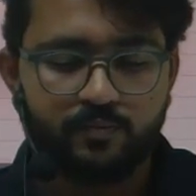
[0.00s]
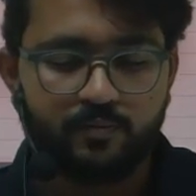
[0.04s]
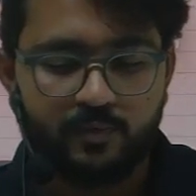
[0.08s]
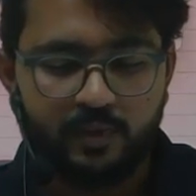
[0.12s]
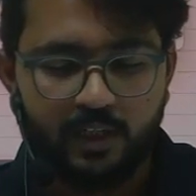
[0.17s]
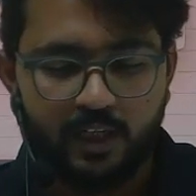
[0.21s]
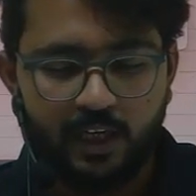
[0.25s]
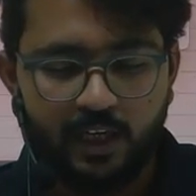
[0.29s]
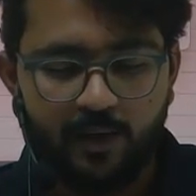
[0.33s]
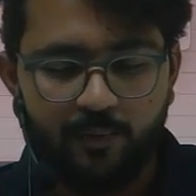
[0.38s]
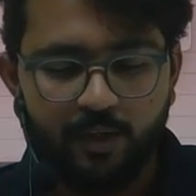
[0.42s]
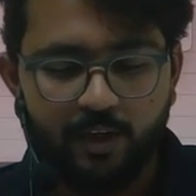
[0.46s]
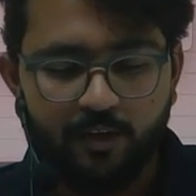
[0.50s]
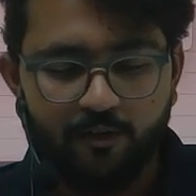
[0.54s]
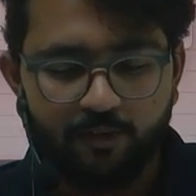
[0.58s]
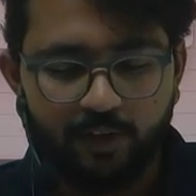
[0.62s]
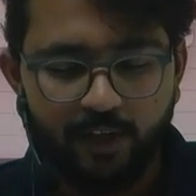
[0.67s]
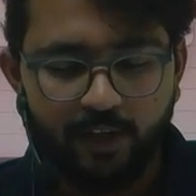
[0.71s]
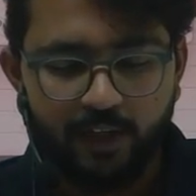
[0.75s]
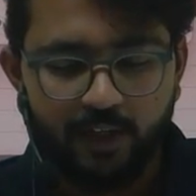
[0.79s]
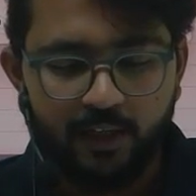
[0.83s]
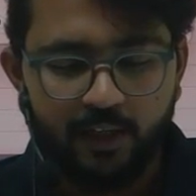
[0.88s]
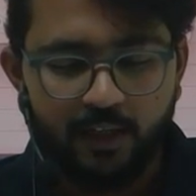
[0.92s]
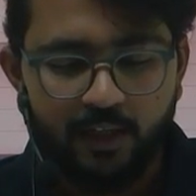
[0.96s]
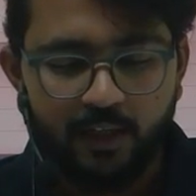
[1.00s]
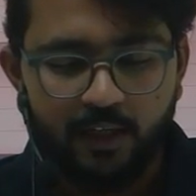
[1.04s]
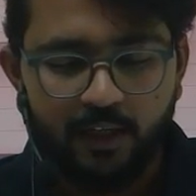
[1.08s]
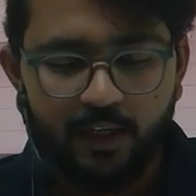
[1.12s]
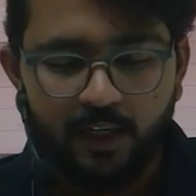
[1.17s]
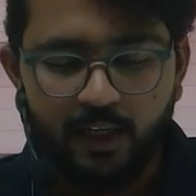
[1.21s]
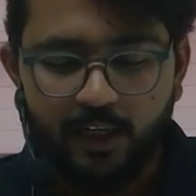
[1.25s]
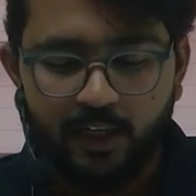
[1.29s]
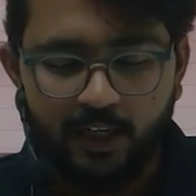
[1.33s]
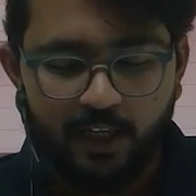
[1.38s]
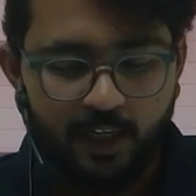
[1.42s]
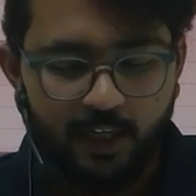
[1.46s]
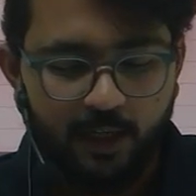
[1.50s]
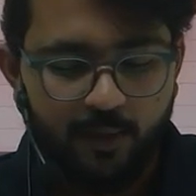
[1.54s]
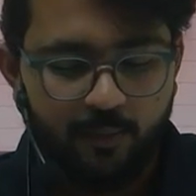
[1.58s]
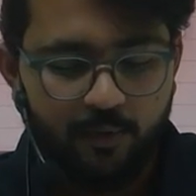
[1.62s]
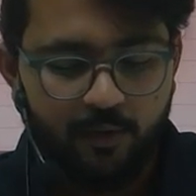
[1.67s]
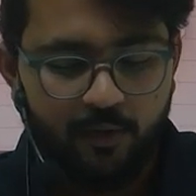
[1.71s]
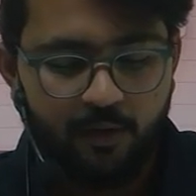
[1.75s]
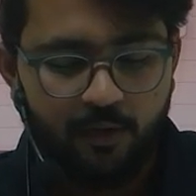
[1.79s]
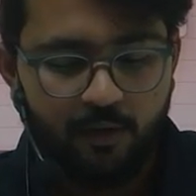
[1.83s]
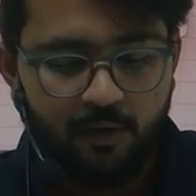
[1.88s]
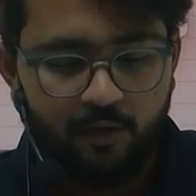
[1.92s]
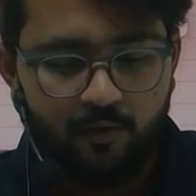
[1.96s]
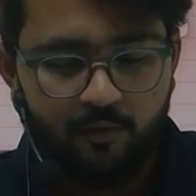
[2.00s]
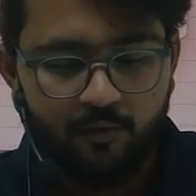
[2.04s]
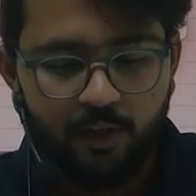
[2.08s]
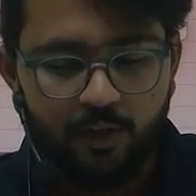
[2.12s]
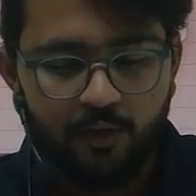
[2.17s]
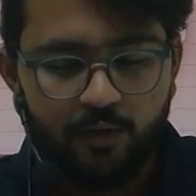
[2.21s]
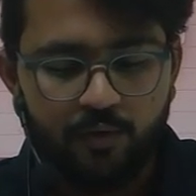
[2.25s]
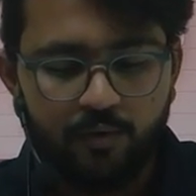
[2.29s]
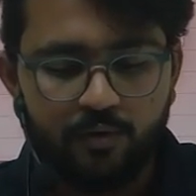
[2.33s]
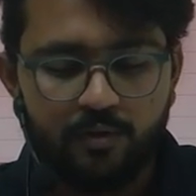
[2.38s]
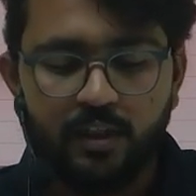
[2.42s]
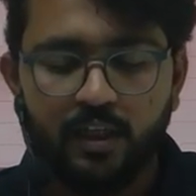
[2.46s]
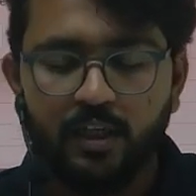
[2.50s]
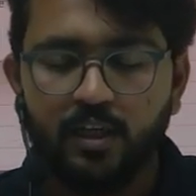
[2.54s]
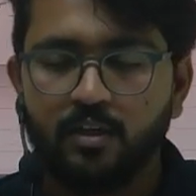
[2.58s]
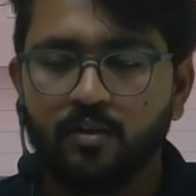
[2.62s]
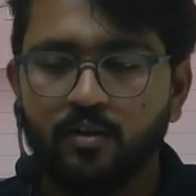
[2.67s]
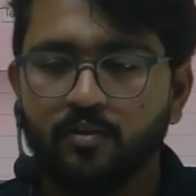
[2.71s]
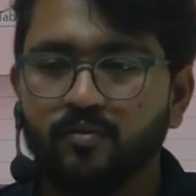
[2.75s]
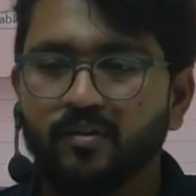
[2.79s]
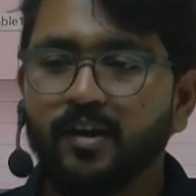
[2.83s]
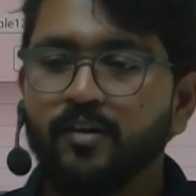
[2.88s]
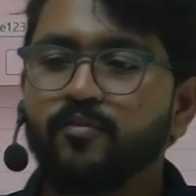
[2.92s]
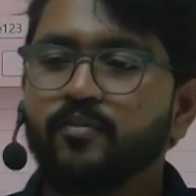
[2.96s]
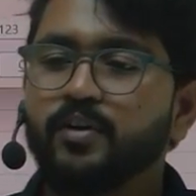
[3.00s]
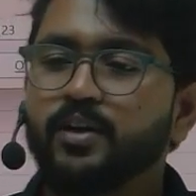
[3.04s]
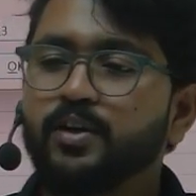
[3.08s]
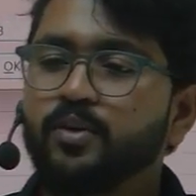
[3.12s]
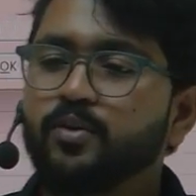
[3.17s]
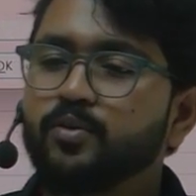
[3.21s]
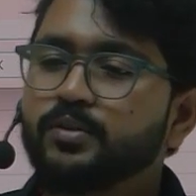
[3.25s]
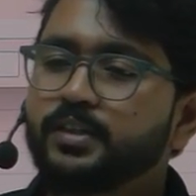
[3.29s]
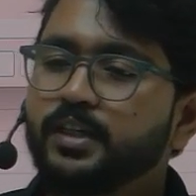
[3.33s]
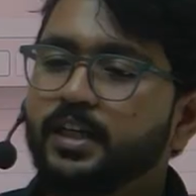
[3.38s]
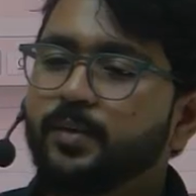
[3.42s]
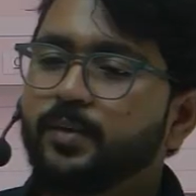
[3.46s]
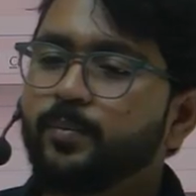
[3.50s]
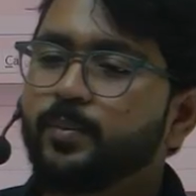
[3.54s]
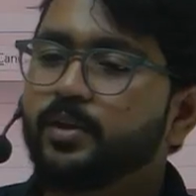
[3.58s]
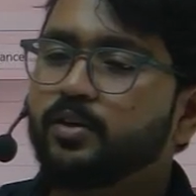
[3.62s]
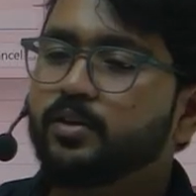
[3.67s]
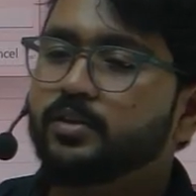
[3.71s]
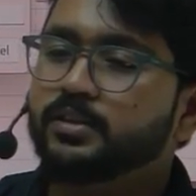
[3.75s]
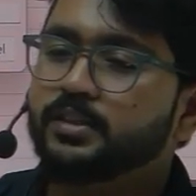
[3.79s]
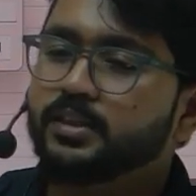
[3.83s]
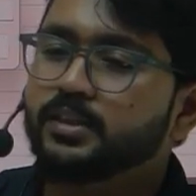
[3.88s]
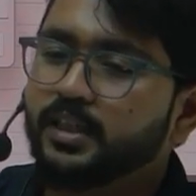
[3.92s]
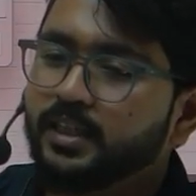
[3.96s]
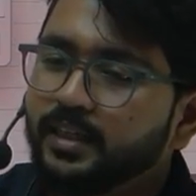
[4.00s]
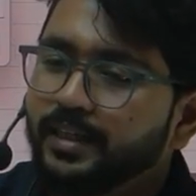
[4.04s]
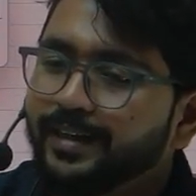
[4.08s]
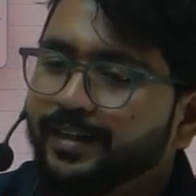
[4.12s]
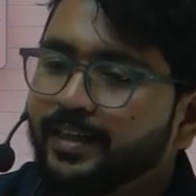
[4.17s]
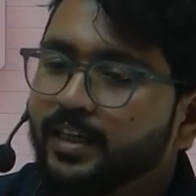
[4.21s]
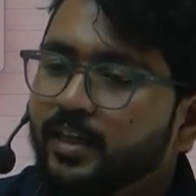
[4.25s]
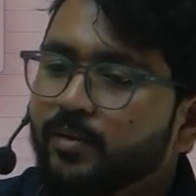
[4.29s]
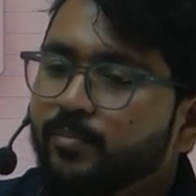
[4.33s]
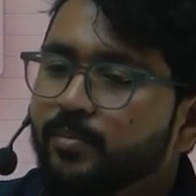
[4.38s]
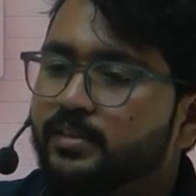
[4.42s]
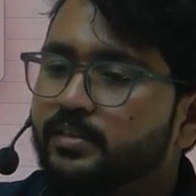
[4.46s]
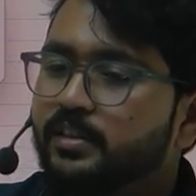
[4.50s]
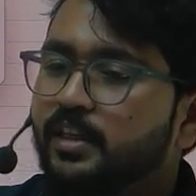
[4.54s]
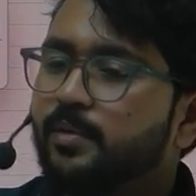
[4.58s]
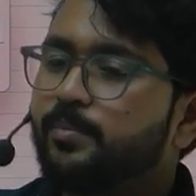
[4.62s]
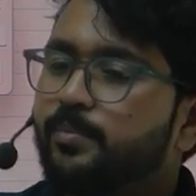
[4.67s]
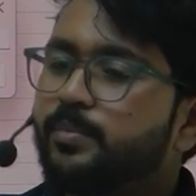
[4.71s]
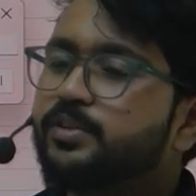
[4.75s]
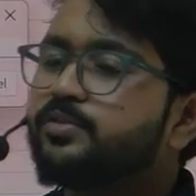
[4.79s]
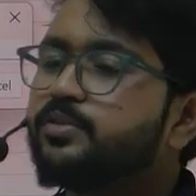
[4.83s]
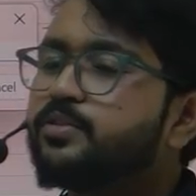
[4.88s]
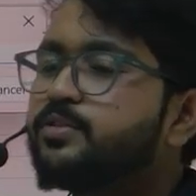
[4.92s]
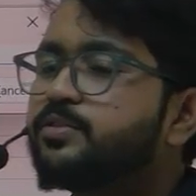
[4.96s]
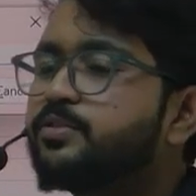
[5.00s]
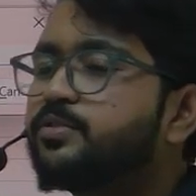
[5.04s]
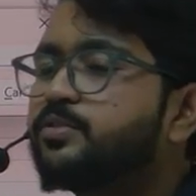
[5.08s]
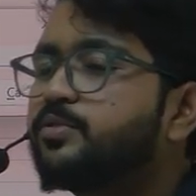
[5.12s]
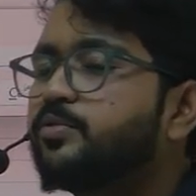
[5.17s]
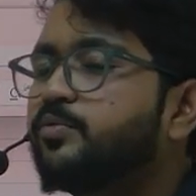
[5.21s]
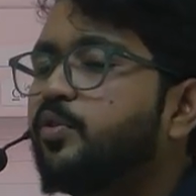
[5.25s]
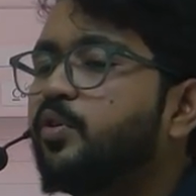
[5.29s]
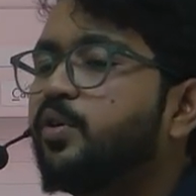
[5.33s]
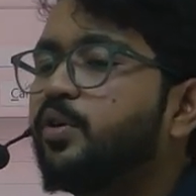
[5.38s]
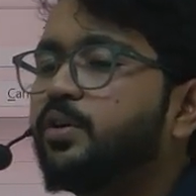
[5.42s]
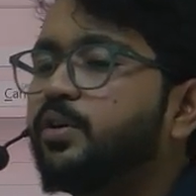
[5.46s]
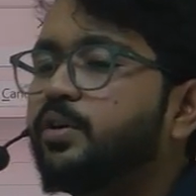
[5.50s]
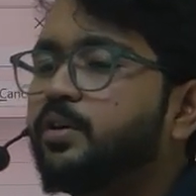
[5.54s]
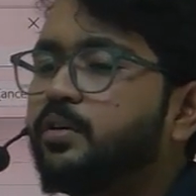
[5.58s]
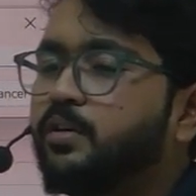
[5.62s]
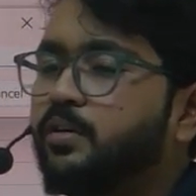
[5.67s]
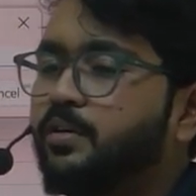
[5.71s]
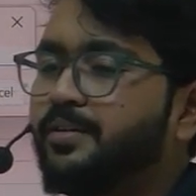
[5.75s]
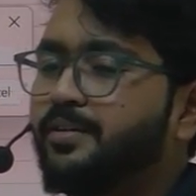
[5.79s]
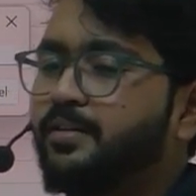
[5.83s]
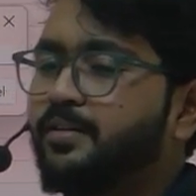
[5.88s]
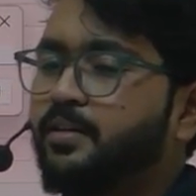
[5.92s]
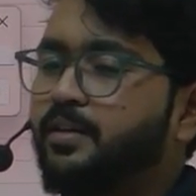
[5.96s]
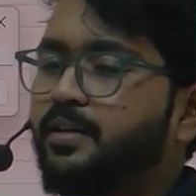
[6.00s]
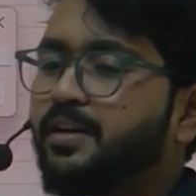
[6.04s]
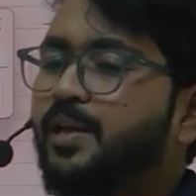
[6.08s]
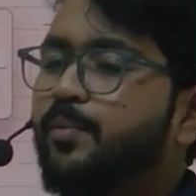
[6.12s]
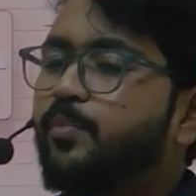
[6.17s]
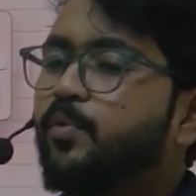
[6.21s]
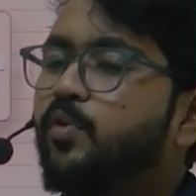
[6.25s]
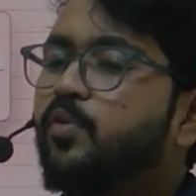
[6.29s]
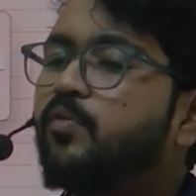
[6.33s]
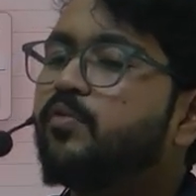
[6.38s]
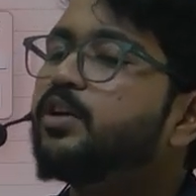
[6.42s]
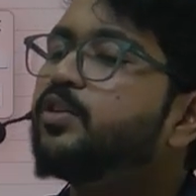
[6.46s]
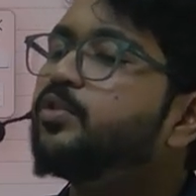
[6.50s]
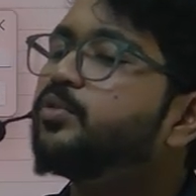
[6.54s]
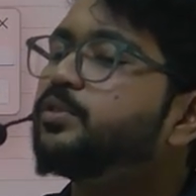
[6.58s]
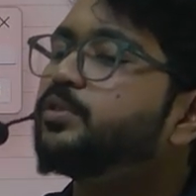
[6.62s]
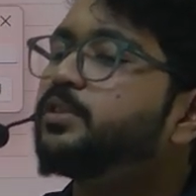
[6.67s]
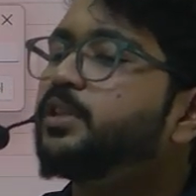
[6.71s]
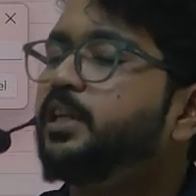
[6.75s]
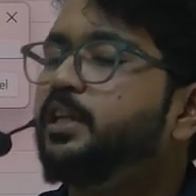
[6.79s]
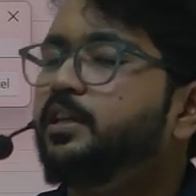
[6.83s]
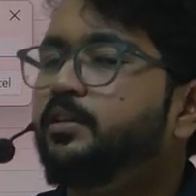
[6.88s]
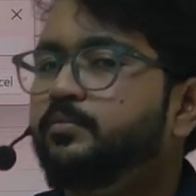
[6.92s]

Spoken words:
I am giving table 123. Why 123? Because our database name is also what? Demo 123.